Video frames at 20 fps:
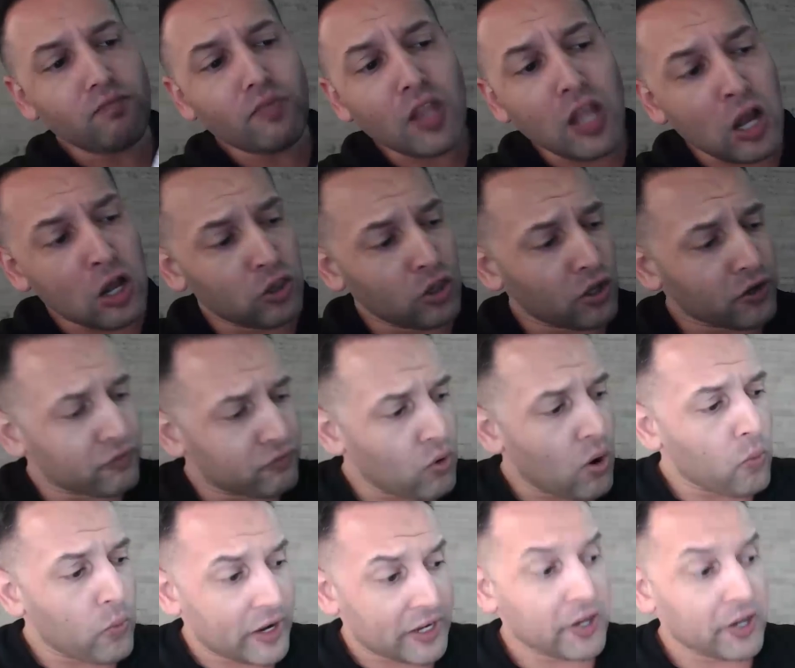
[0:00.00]
a lot of what
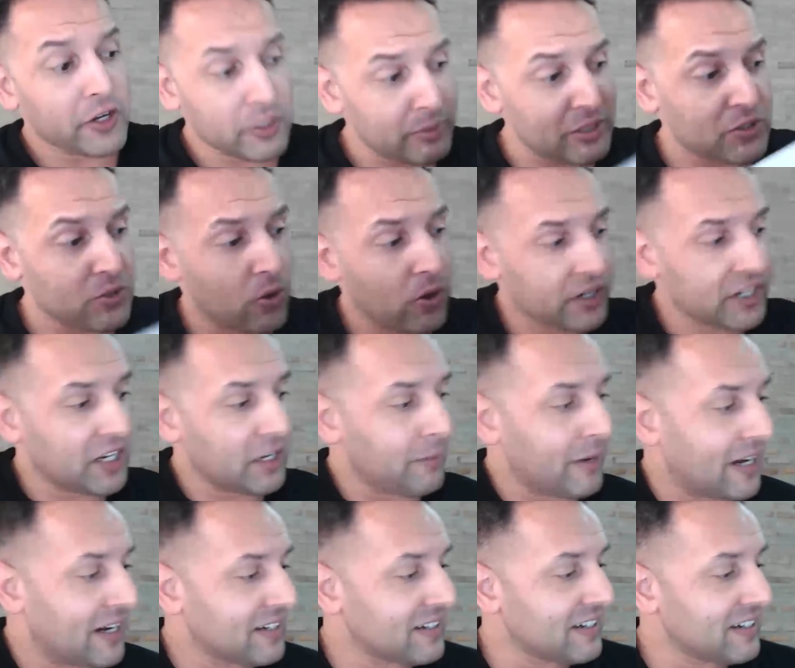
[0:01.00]
we're going to be talking
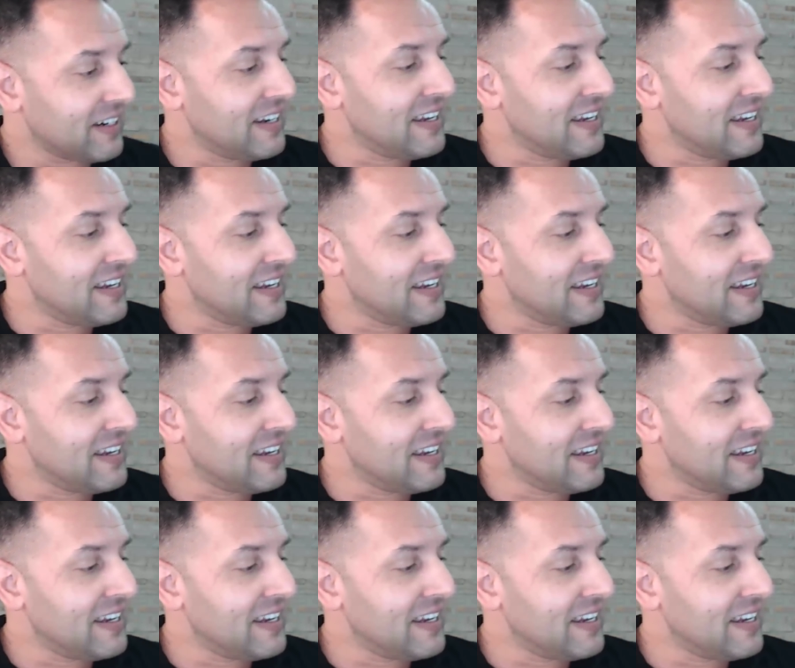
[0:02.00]
about.